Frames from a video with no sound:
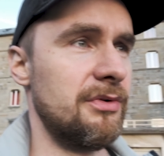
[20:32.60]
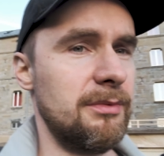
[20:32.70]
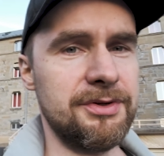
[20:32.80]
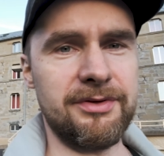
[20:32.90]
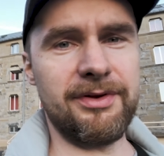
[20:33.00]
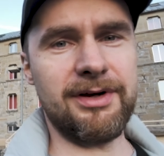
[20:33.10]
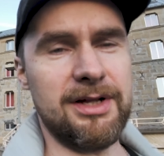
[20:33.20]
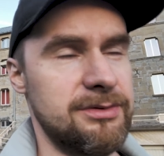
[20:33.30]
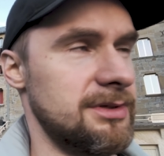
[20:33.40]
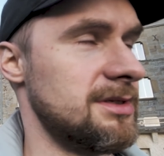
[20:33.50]
for most of the
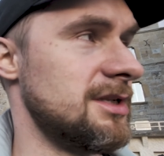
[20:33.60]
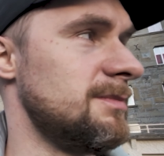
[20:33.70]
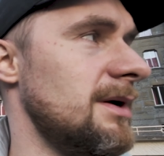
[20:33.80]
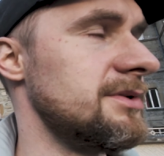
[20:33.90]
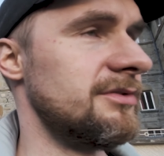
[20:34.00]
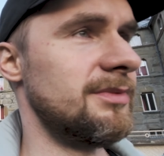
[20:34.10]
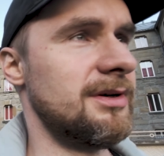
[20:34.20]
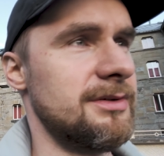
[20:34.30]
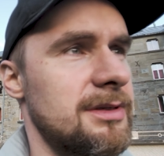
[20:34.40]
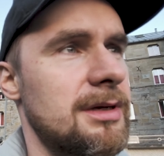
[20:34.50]
country, is expensive
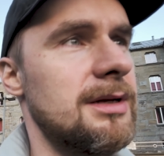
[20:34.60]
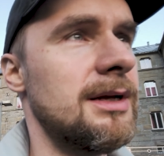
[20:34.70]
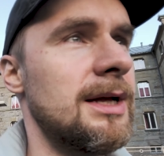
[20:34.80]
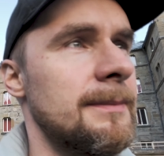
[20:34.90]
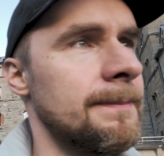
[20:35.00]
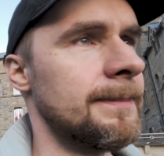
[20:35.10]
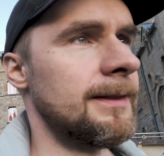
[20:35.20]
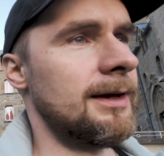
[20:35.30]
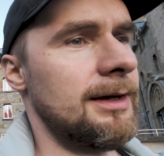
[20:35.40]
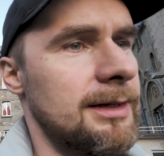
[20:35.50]
because
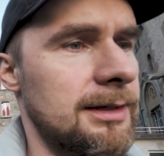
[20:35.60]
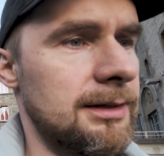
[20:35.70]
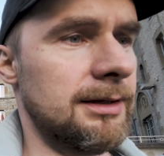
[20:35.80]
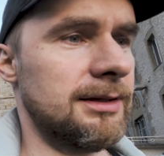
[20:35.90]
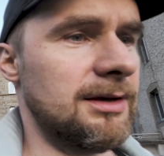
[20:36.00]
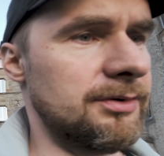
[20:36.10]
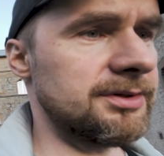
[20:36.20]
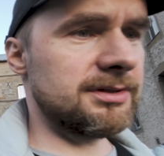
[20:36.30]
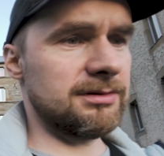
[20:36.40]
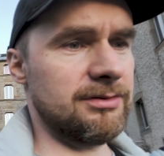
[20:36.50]
uh, there
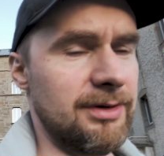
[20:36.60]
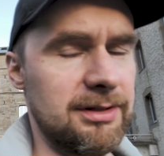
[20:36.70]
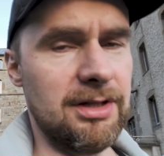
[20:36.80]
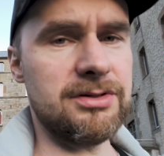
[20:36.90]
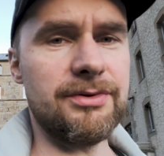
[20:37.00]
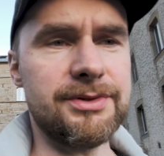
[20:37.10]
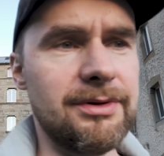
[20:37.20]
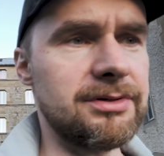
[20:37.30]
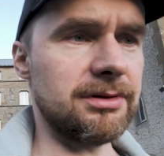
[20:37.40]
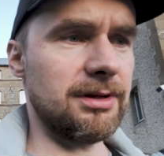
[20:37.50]
is quite dangerous
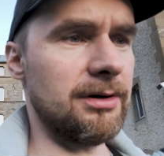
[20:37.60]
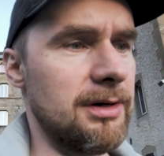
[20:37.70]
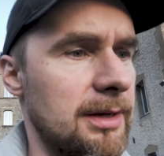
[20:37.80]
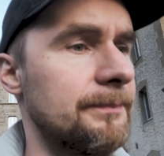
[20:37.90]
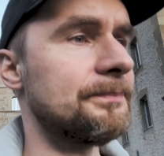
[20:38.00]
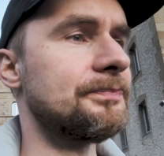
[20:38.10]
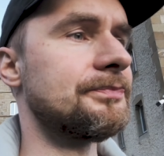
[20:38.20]
region there. Yeah.